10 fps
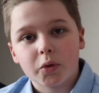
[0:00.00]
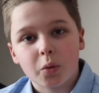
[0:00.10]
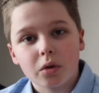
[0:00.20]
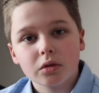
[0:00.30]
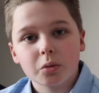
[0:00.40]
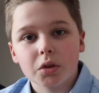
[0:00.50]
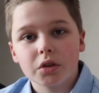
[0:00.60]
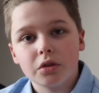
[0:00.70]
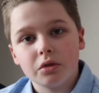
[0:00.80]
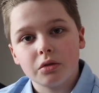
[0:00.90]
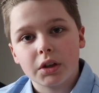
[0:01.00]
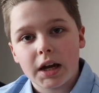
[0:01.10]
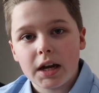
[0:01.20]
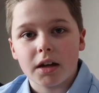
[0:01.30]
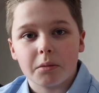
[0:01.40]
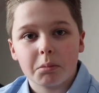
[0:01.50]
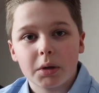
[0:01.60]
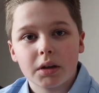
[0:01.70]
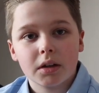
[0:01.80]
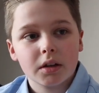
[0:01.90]
World War II camp
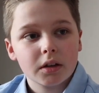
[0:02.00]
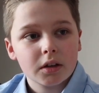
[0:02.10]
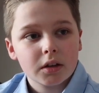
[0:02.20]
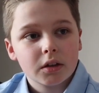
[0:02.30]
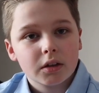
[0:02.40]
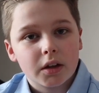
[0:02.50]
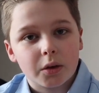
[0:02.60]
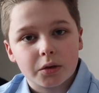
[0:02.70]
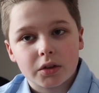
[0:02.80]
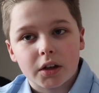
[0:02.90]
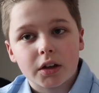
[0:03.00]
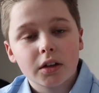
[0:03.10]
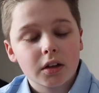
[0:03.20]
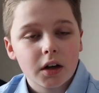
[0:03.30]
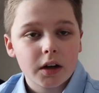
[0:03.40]
that was there,